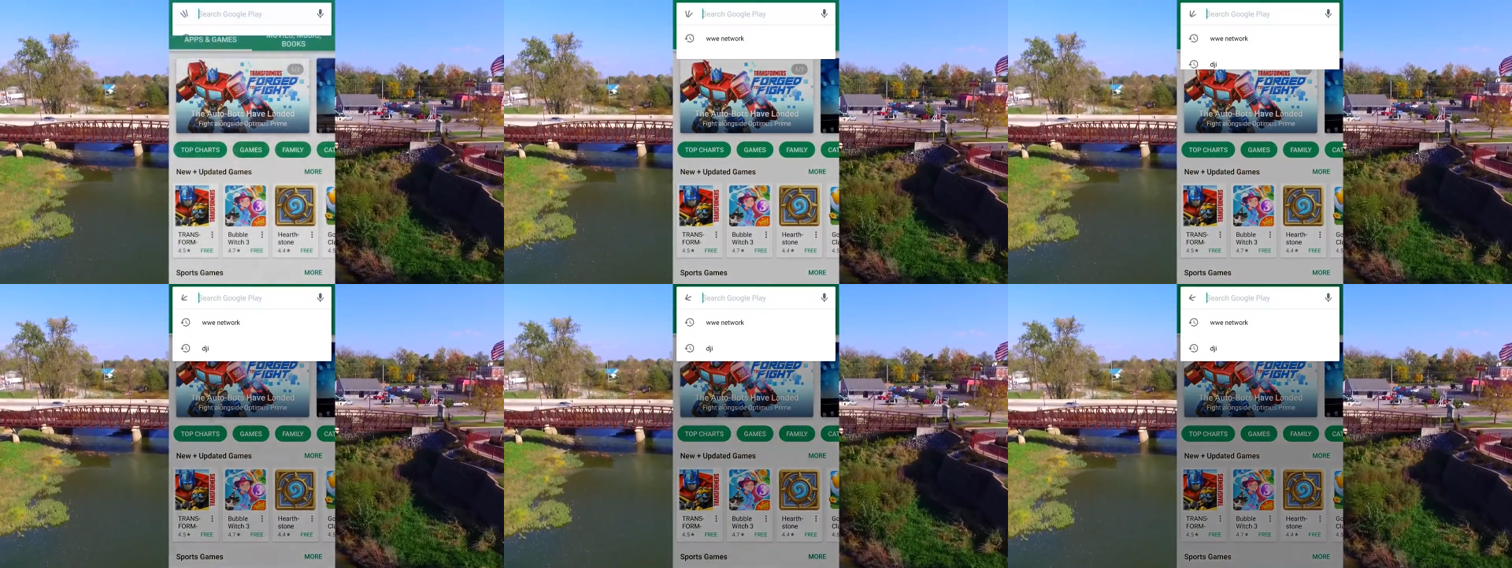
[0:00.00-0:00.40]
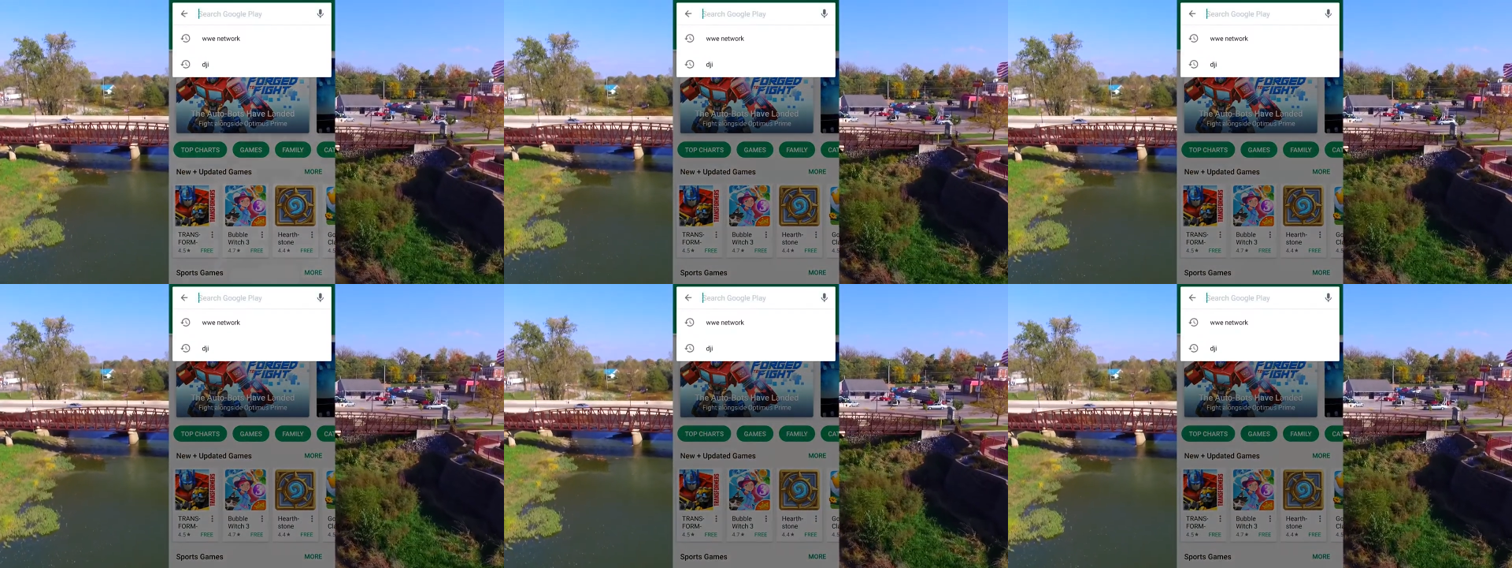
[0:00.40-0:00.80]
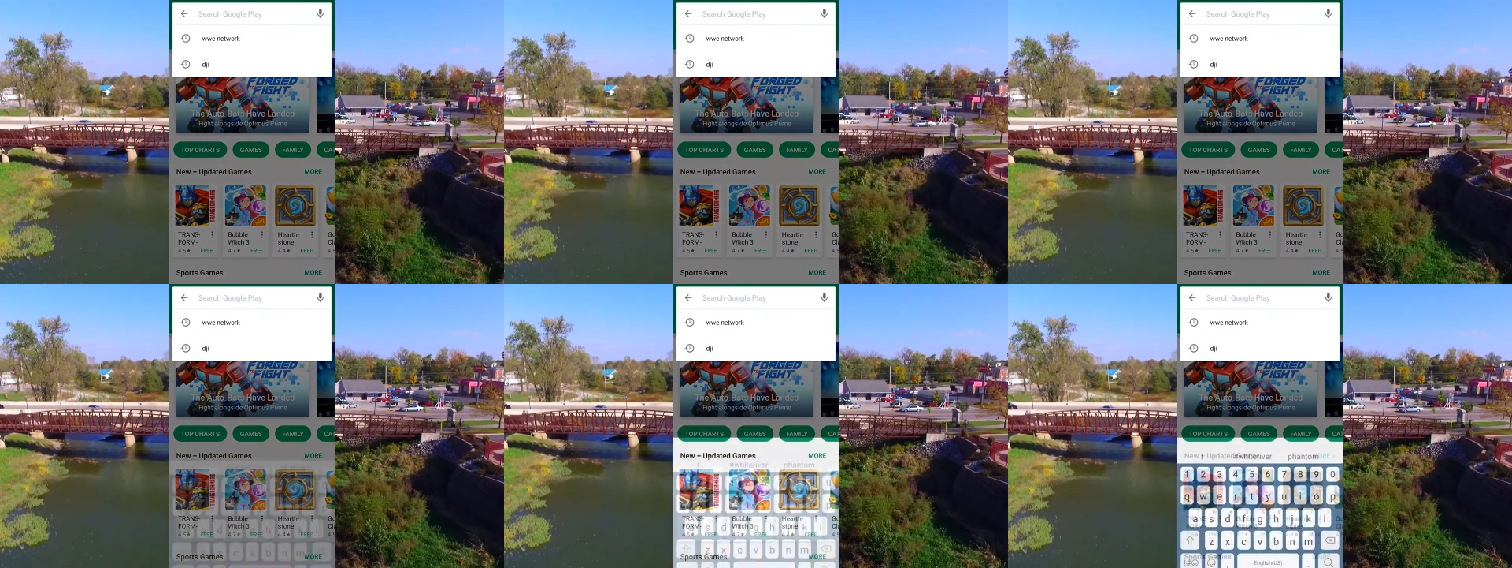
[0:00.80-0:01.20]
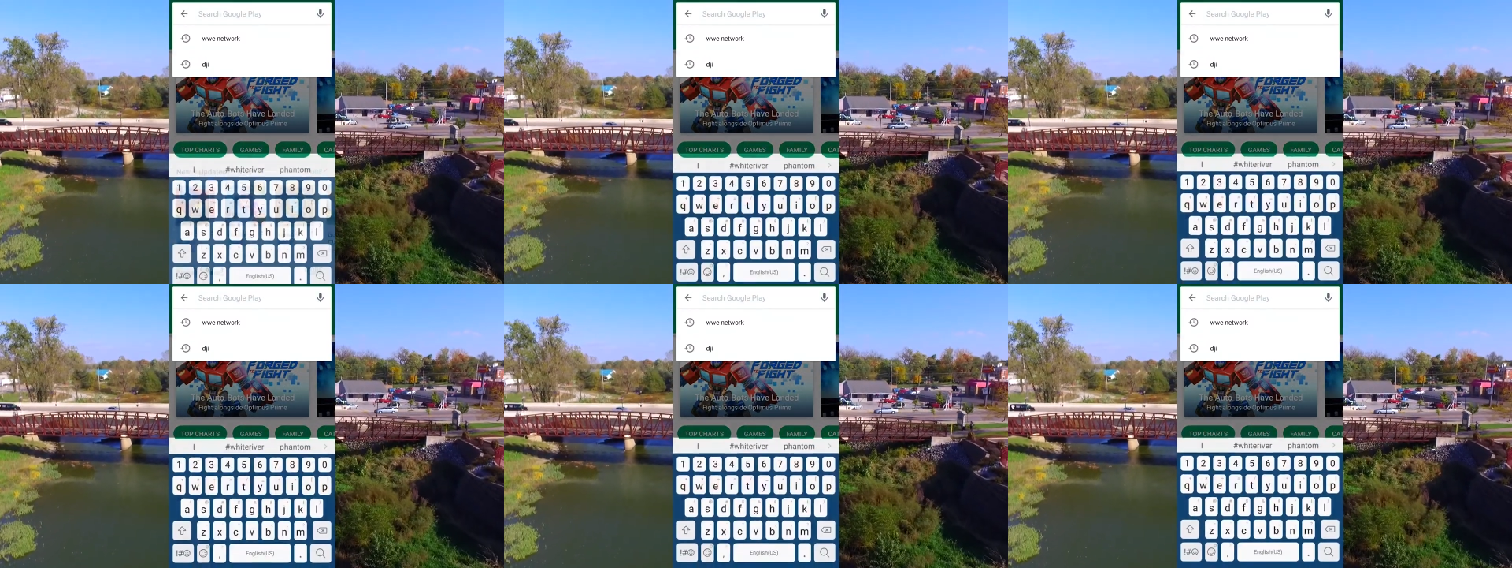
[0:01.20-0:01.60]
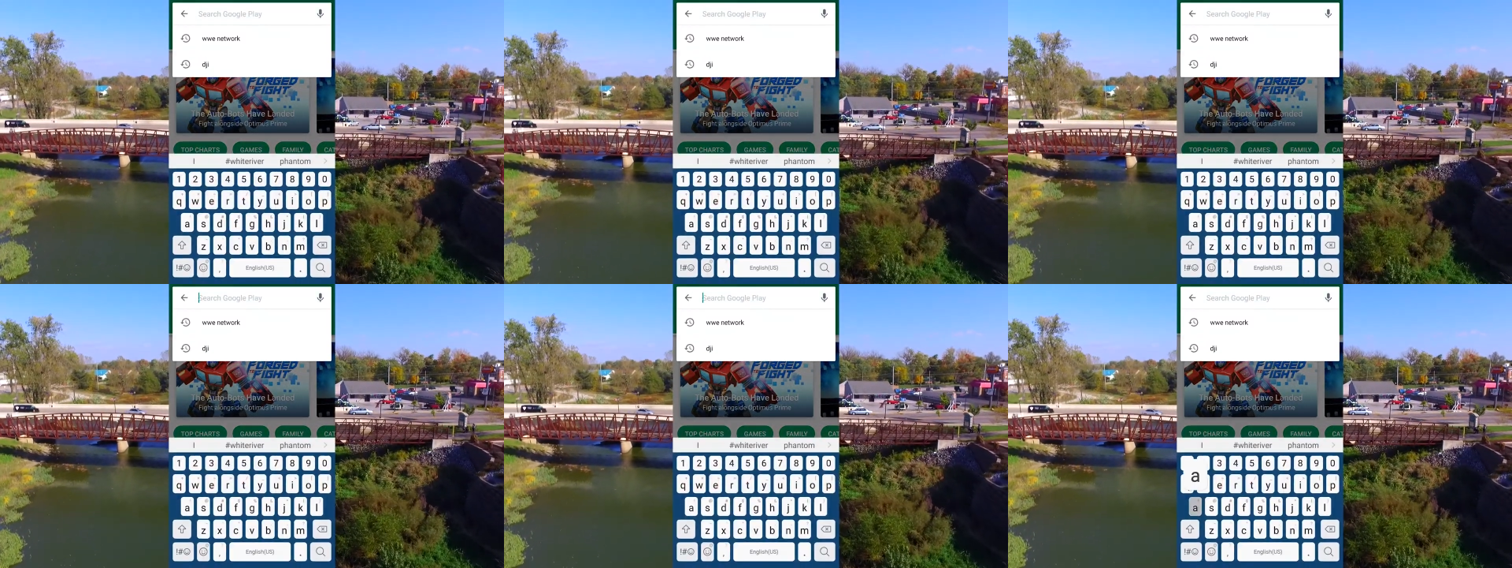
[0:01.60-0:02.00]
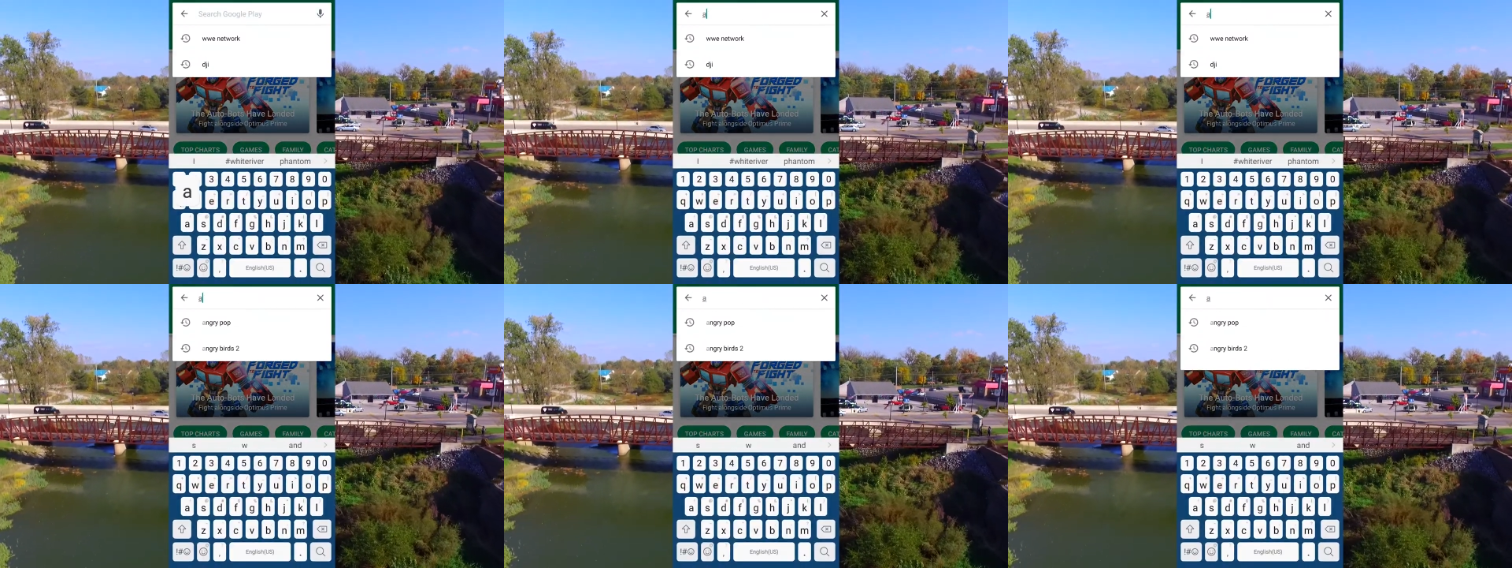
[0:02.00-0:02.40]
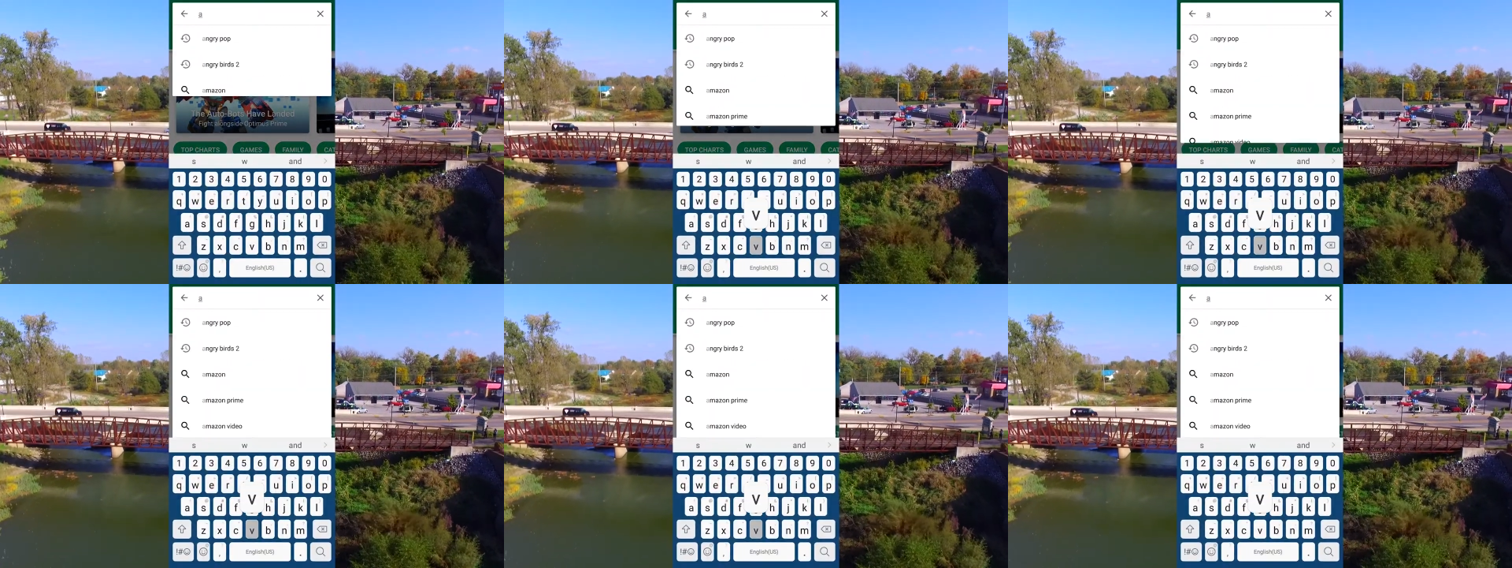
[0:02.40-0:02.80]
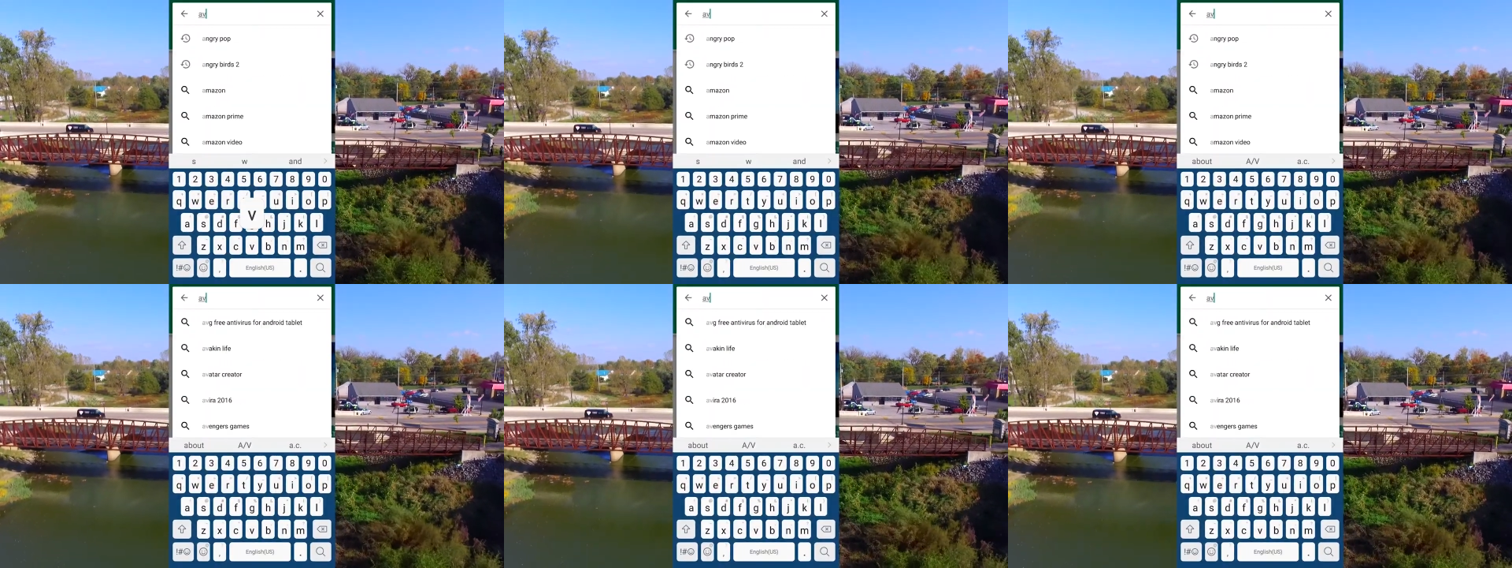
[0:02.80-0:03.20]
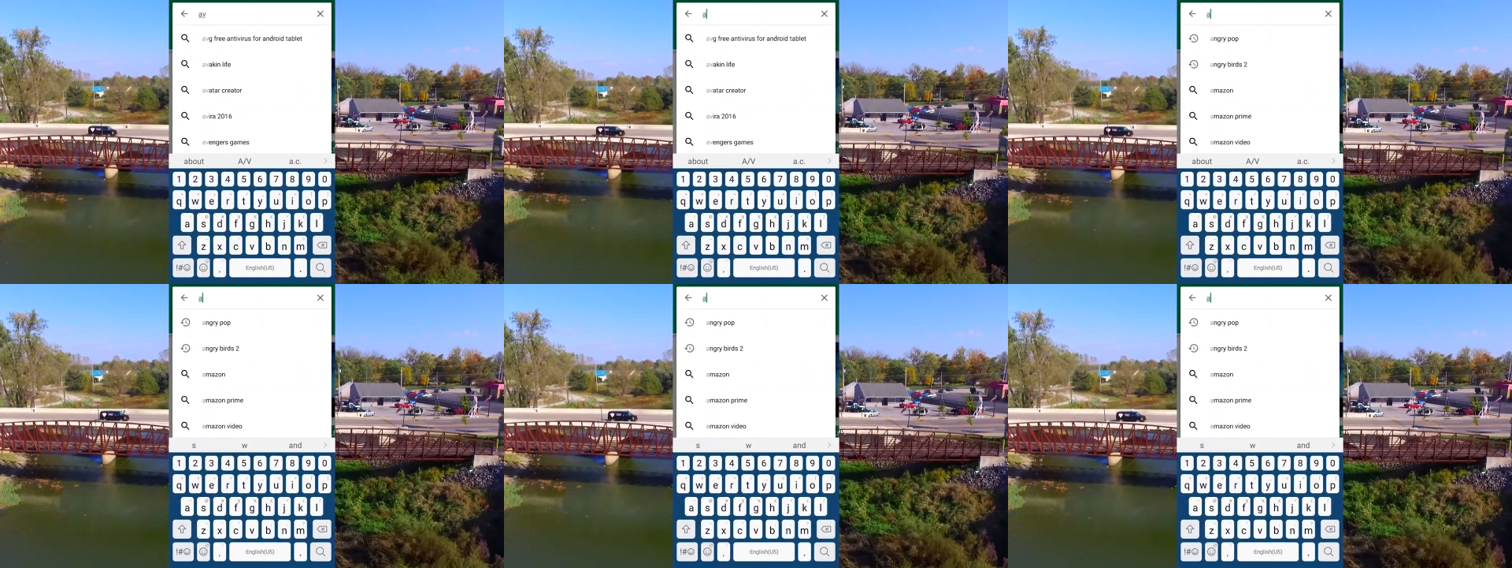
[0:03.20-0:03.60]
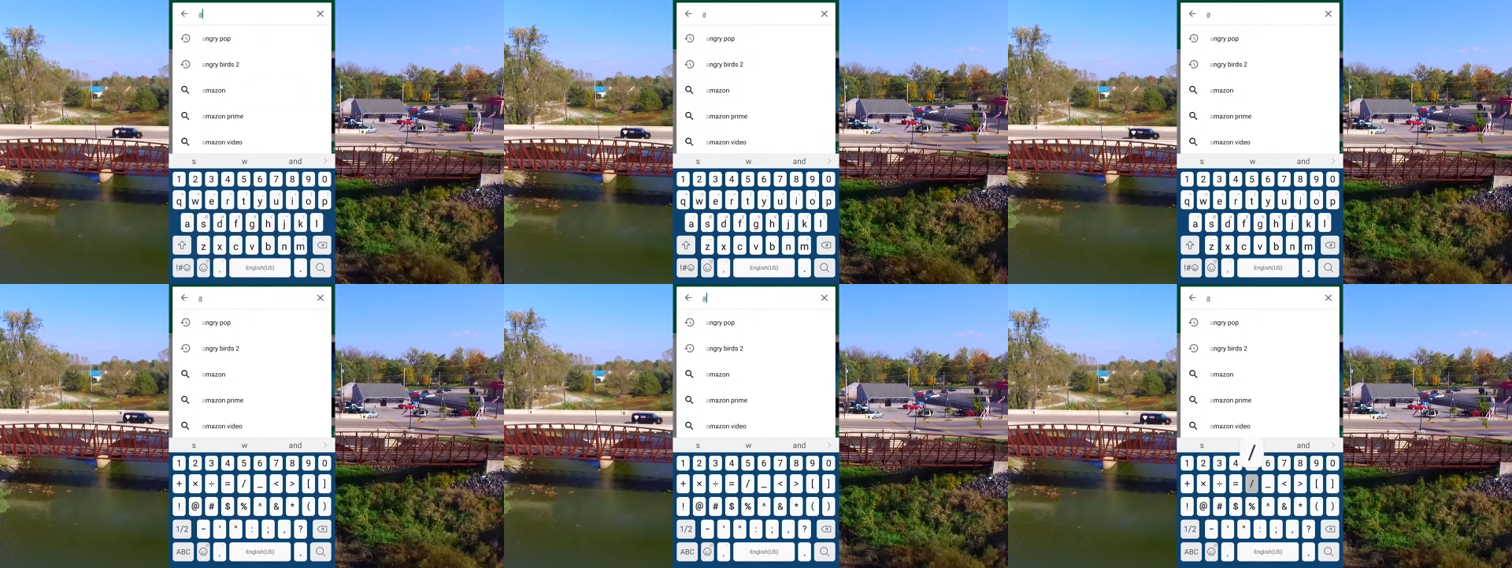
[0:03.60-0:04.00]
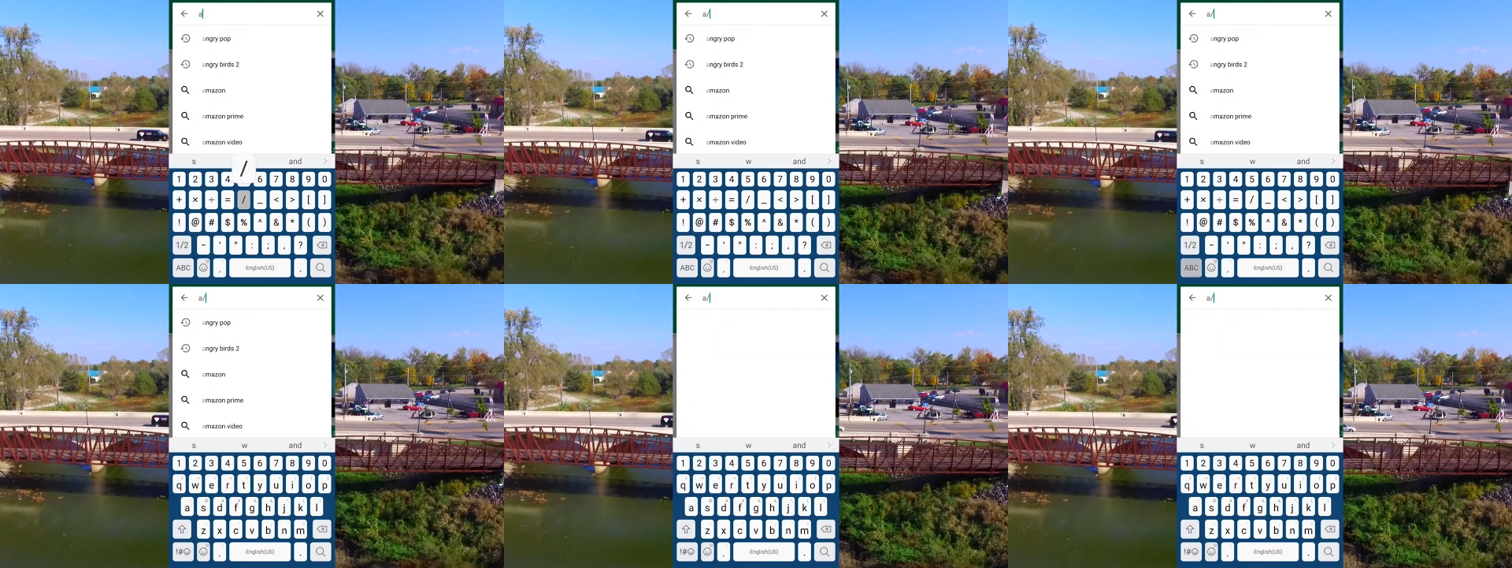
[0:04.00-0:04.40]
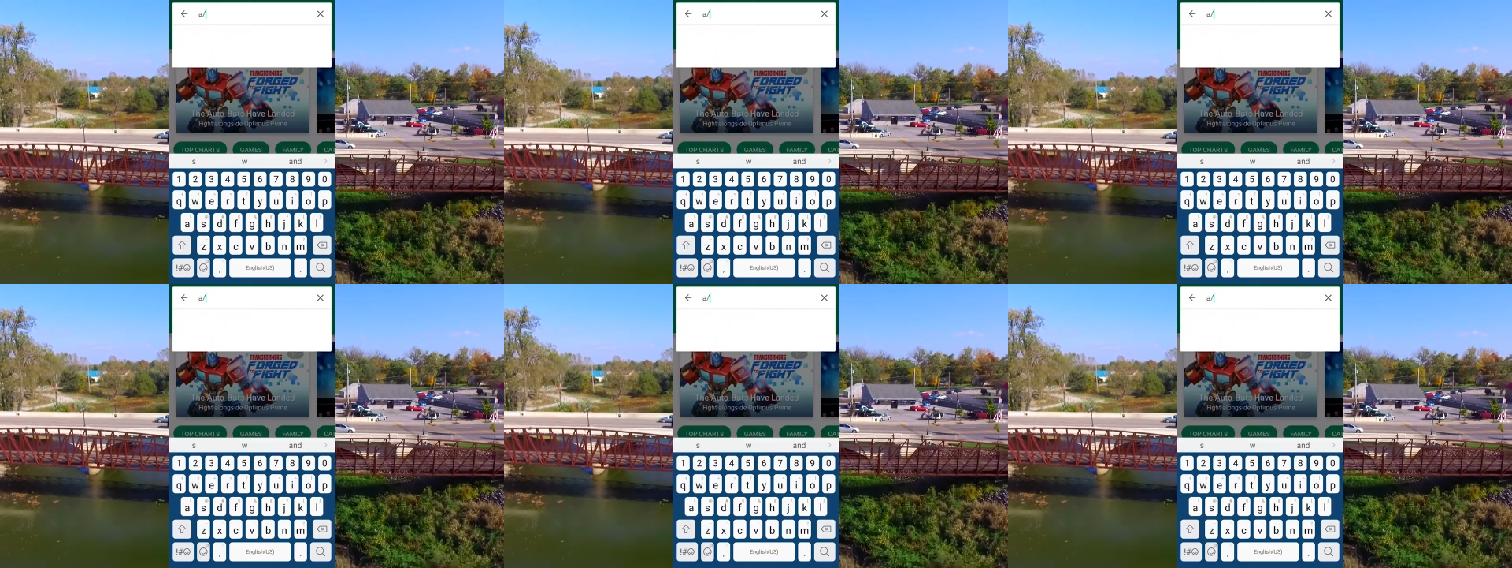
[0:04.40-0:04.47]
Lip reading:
[unreadable: no face in view]